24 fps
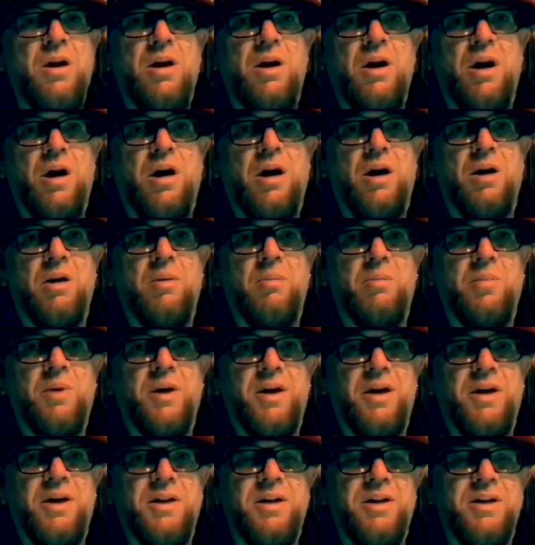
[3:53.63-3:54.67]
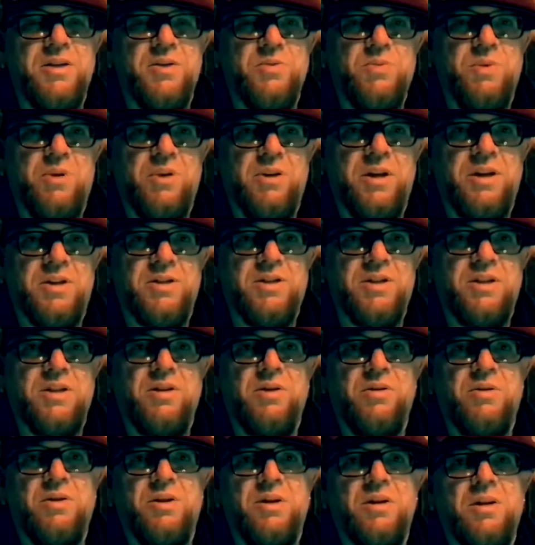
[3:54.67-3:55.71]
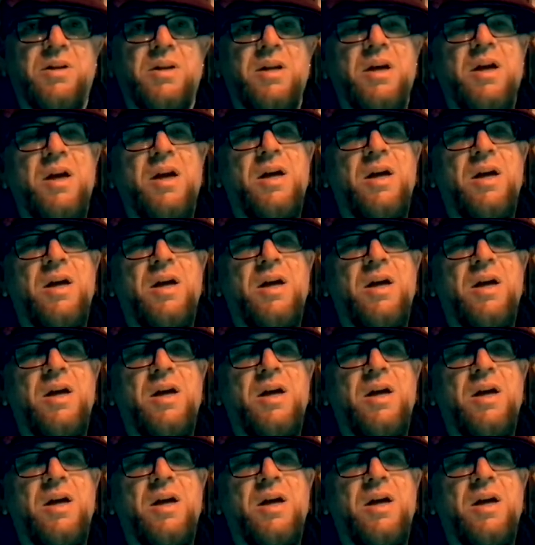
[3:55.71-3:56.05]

But it is well executed.